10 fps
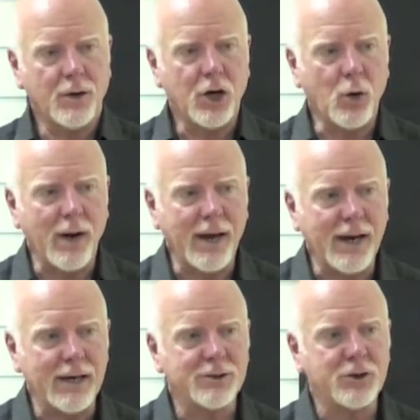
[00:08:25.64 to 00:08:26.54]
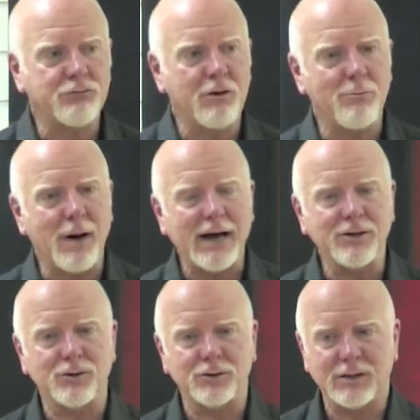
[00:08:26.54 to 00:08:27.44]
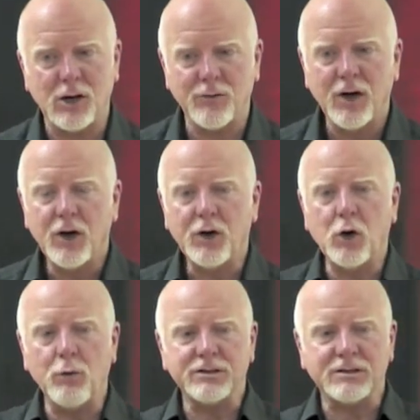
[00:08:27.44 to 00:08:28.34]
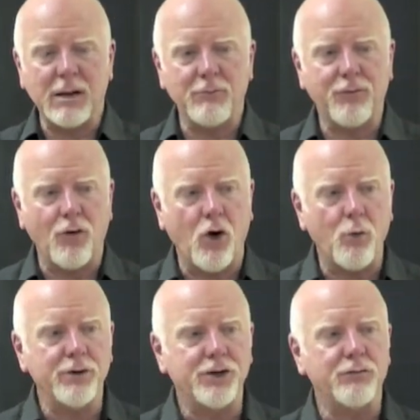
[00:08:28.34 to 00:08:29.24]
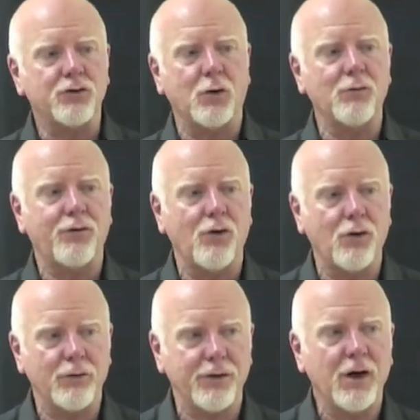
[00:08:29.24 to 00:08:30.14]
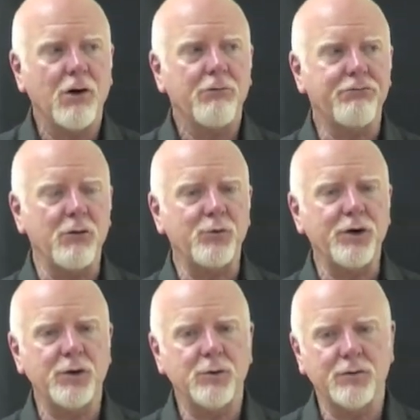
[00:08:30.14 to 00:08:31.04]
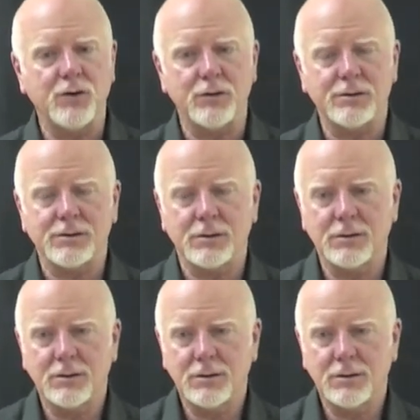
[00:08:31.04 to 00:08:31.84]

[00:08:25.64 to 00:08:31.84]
You are here to remind yourself. You've stepped forward. You've come forth from the universe,